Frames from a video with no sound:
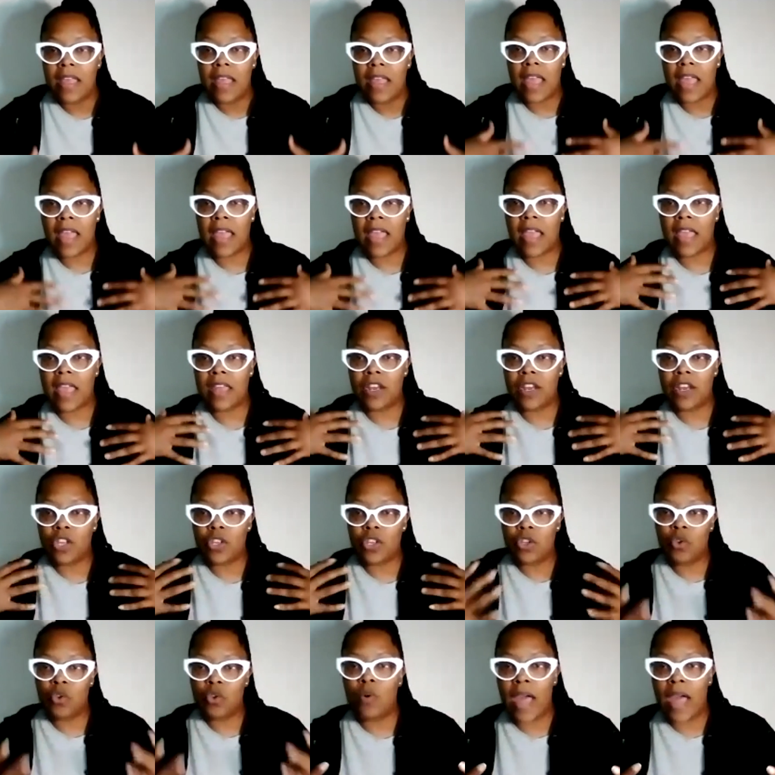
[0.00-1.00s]
and
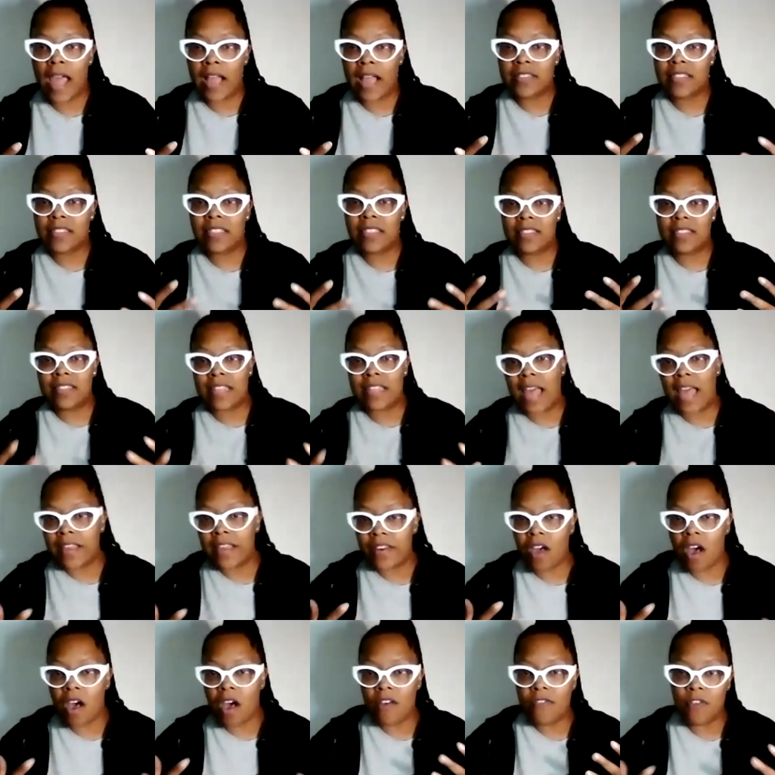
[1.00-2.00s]
you actually
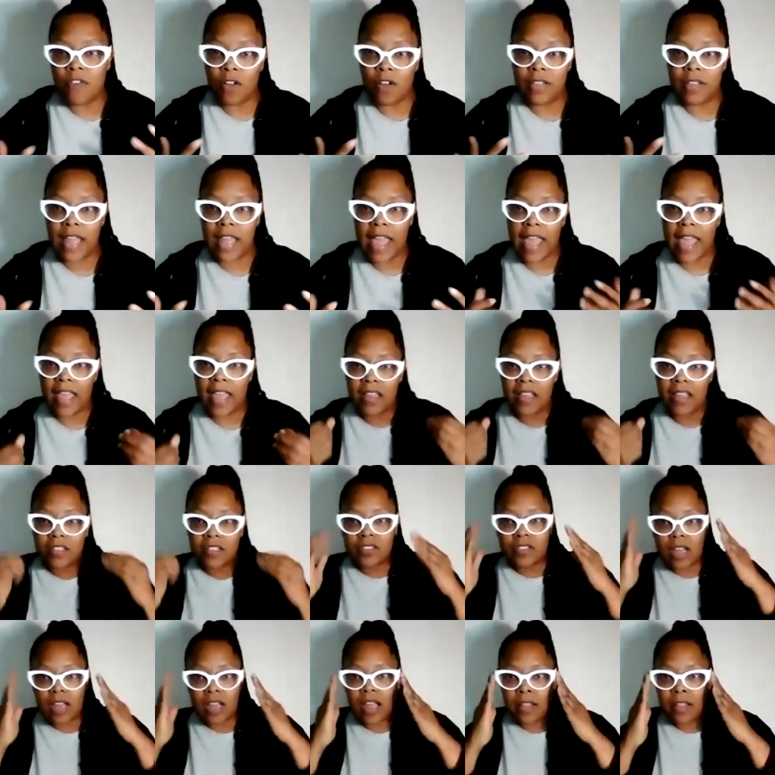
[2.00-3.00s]
signed off on that.
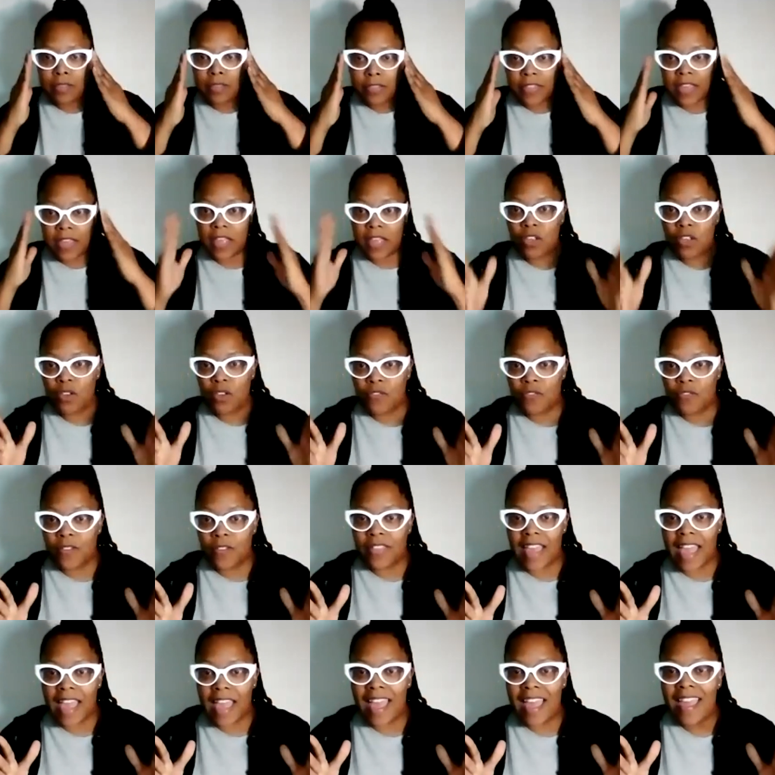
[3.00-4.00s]
So I thank you for
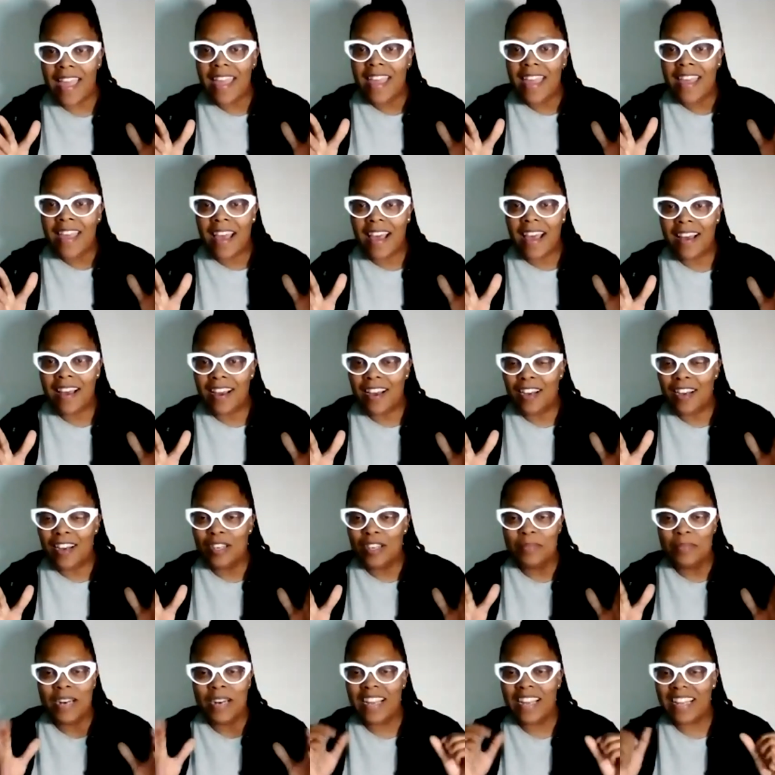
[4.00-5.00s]
that.
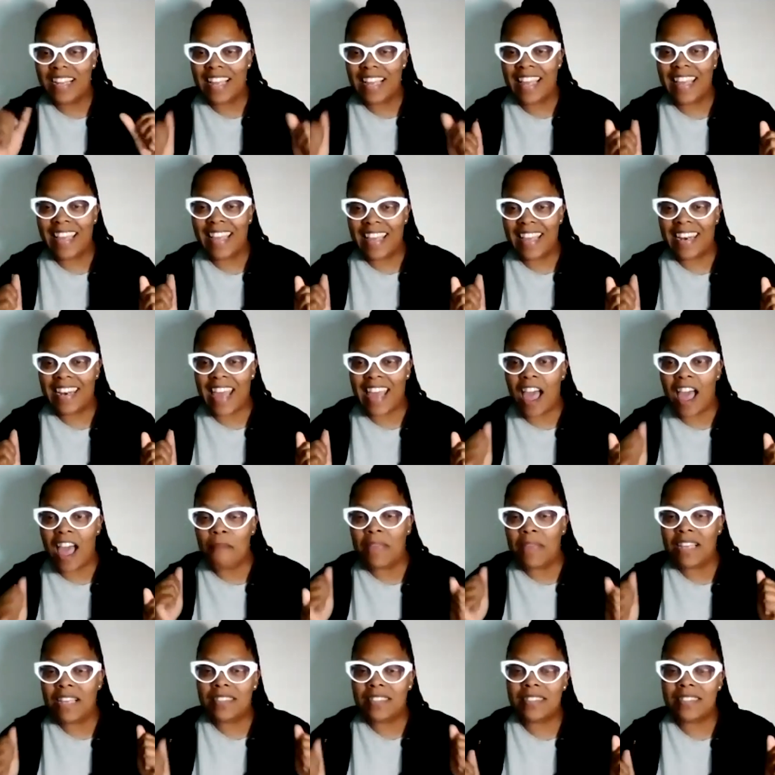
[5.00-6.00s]
Um, yeah. And
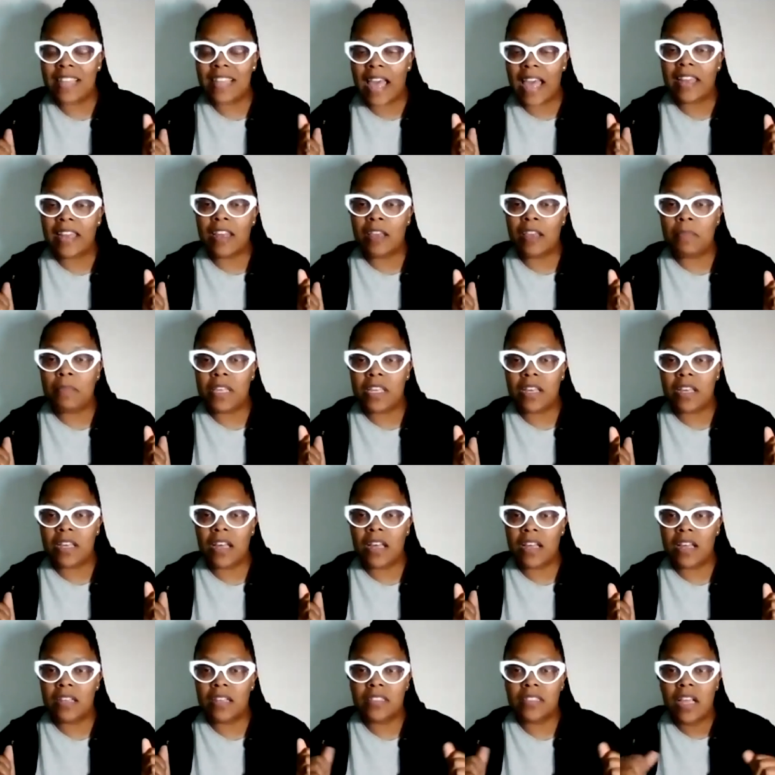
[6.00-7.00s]
I'm excited
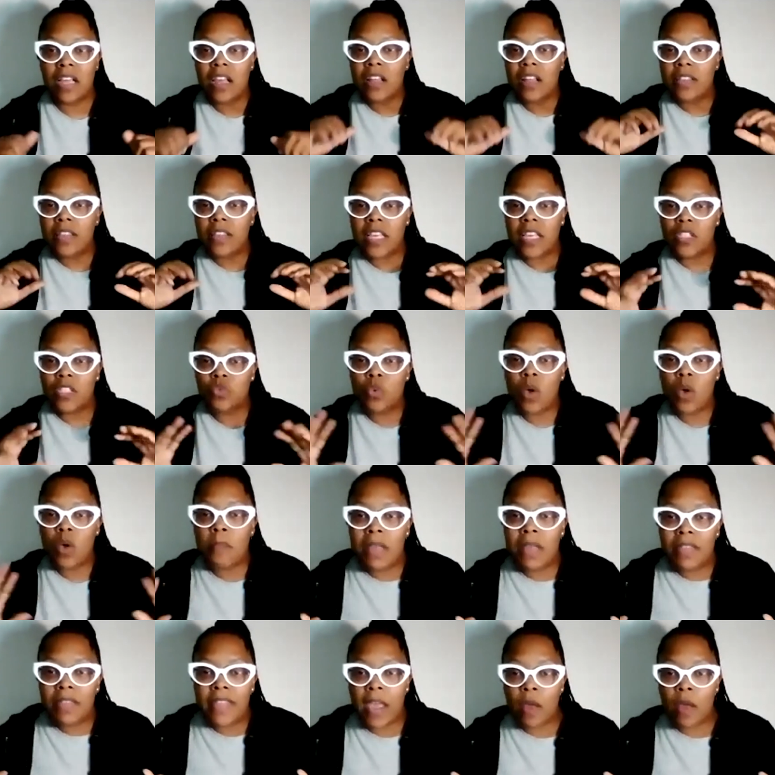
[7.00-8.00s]
because these
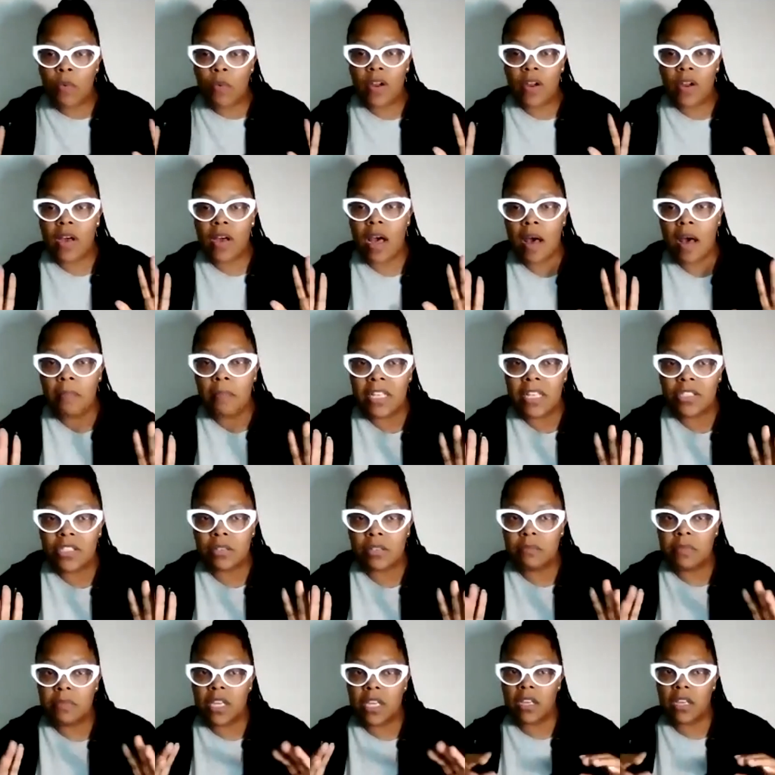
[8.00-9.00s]
women, they were coming
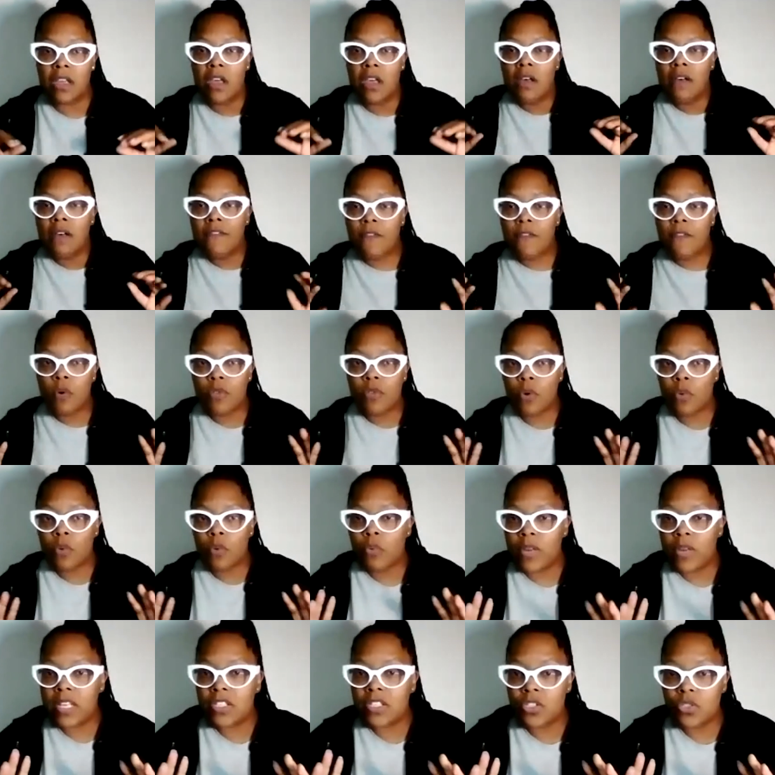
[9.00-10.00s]
to me for the
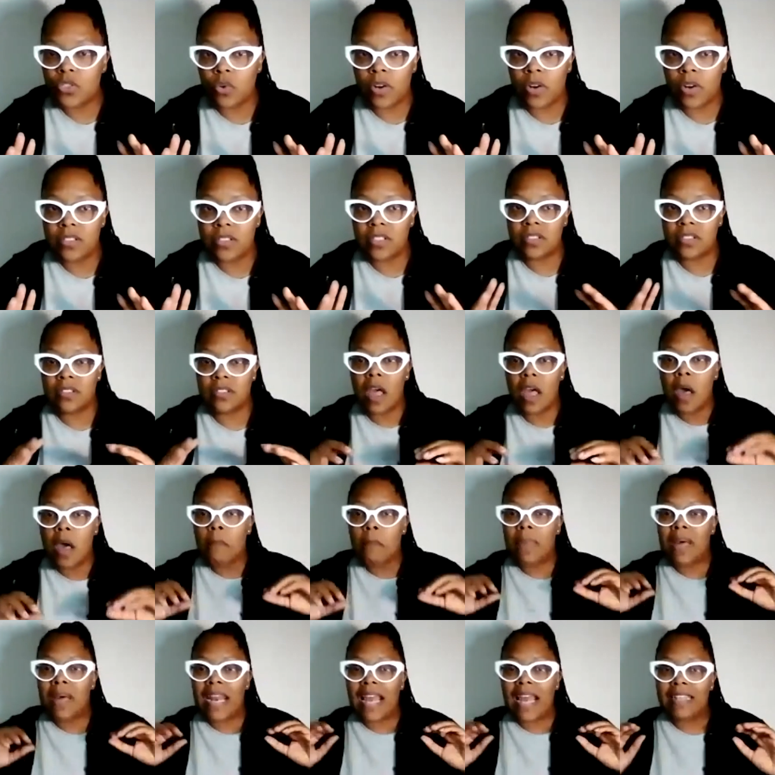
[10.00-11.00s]
resources,
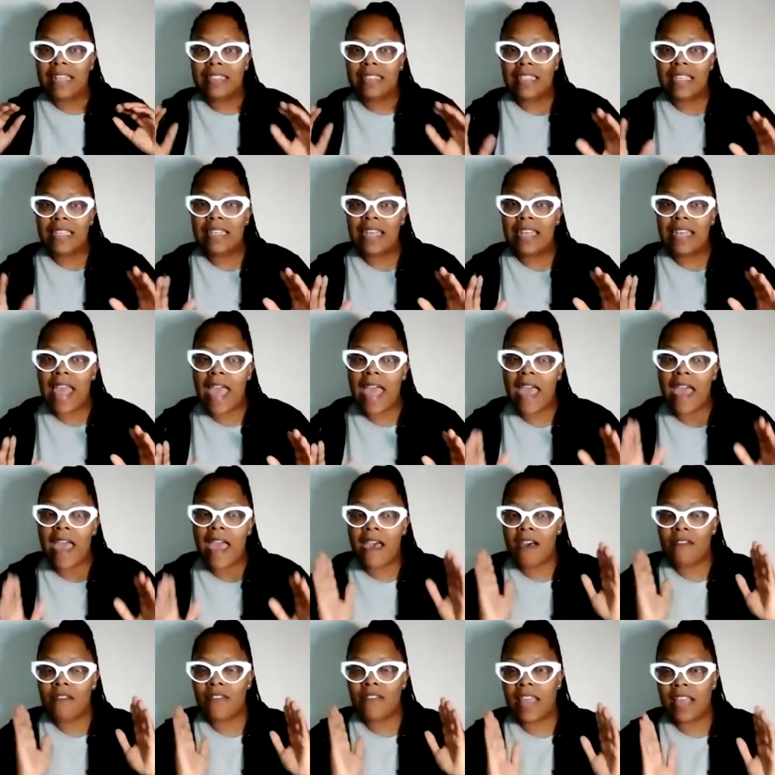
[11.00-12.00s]
but I didn't
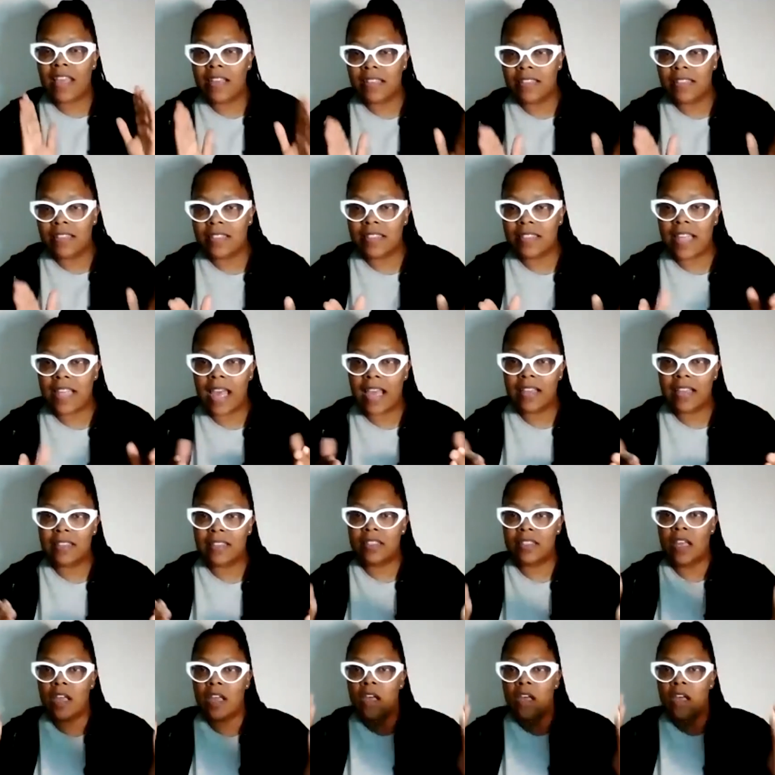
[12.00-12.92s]
have a concise